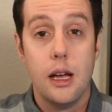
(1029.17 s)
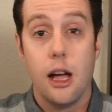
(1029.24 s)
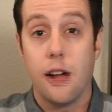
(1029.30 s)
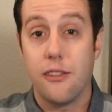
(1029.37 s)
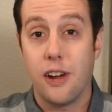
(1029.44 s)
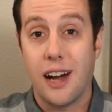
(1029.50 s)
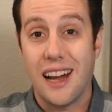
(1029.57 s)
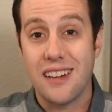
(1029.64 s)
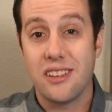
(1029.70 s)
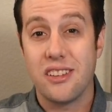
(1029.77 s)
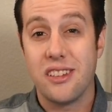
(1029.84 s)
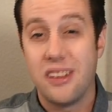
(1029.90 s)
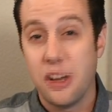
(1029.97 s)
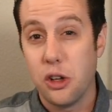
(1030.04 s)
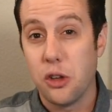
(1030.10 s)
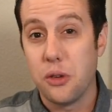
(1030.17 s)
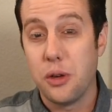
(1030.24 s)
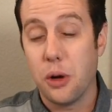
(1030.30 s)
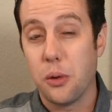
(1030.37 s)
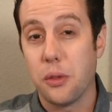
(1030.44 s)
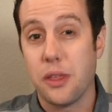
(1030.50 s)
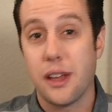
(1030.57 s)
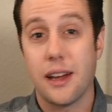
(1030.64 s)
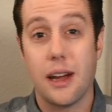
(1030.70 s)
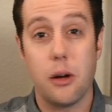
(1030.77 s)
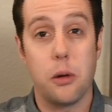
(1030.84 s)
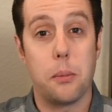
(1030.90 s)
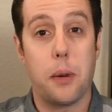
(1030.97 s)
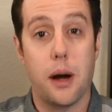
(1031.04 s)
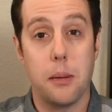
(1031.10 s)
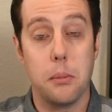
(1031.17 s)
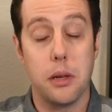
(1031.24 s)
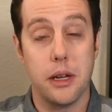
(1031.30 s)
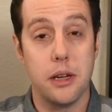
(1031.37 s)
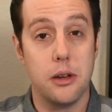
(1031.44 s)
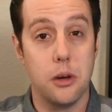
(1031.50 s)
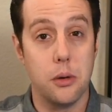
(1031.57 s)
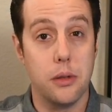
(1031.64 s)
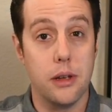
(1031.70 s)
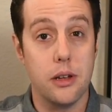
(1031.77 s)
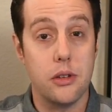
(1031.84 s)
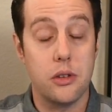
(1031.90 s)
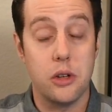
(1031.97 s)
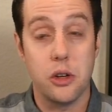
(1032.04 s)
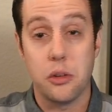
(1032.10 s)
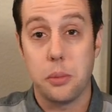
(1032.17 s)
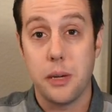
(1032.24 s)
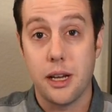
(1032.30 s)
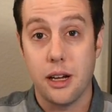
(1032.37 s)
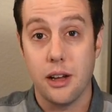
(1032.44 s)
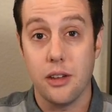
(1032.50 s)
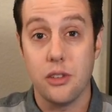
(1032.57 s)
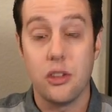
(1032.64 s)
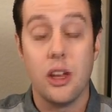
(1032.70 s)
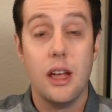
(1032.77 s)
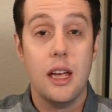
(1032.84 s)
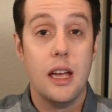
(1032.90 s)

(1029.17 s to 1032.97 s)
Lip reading: However, I still don't think I would probably do this just because